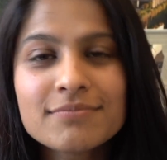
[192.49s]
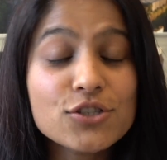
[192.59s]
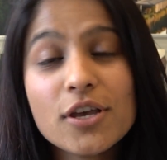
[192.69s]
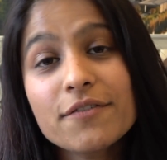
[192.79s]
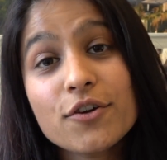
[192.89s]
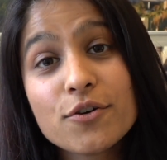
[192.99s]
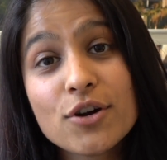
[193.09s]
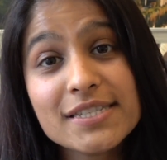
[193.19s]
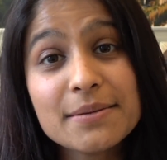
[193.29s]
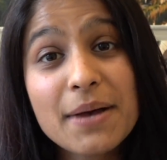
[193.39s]
So if you're
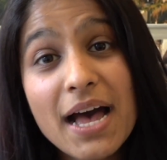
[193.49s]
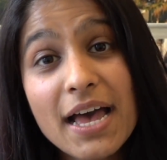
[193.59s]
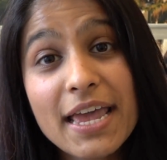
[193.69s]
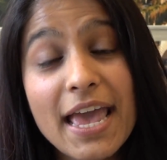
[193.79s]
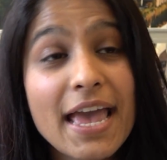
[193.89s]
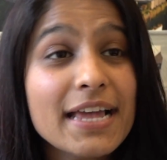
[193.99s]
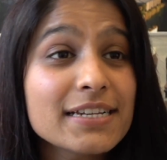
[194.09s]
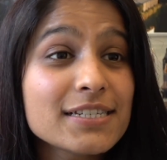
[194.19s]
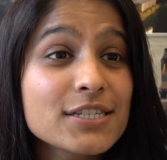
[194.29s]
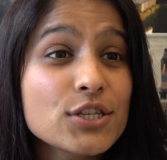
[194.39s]
crossing by
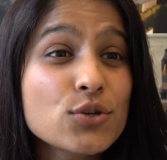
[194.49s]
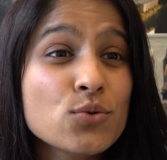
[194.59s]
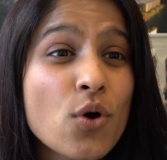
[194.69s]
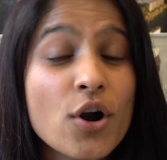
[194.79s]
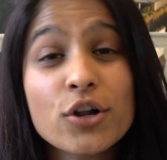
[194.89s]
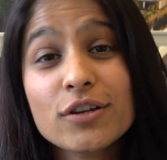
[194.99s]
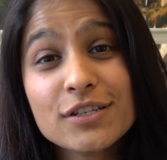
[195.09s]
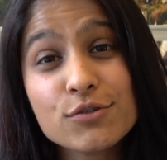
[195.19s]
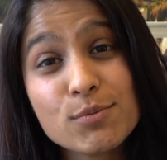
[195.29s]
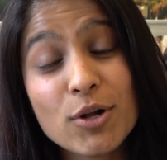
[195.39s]
and you are not
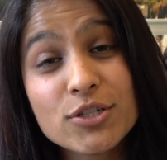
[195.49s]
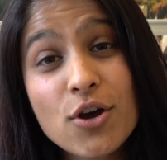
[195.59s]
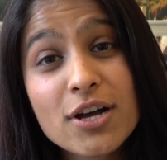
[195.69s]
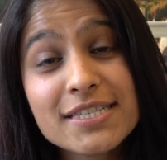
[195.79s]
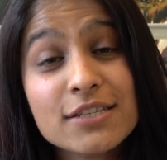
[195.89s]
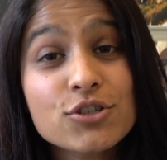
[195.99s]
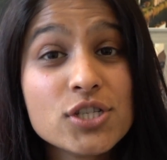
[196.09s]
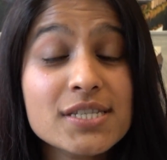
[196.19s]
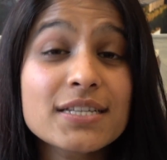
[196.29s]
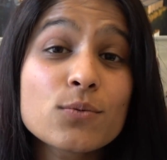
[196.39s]
into small talks and you
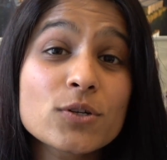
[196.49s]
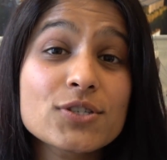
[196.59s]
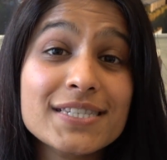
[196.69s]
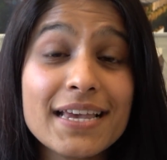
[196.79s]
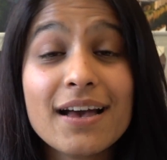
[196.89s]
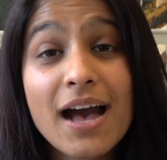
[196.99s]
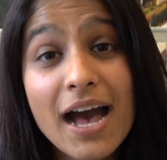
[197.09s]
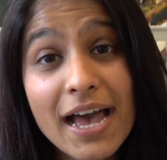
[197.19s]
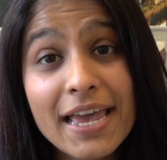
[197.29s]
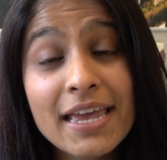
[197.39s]
just still want to say a
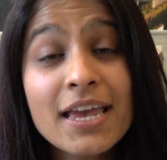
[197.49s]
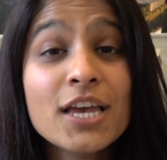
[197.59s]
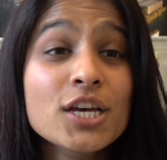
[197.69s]
hi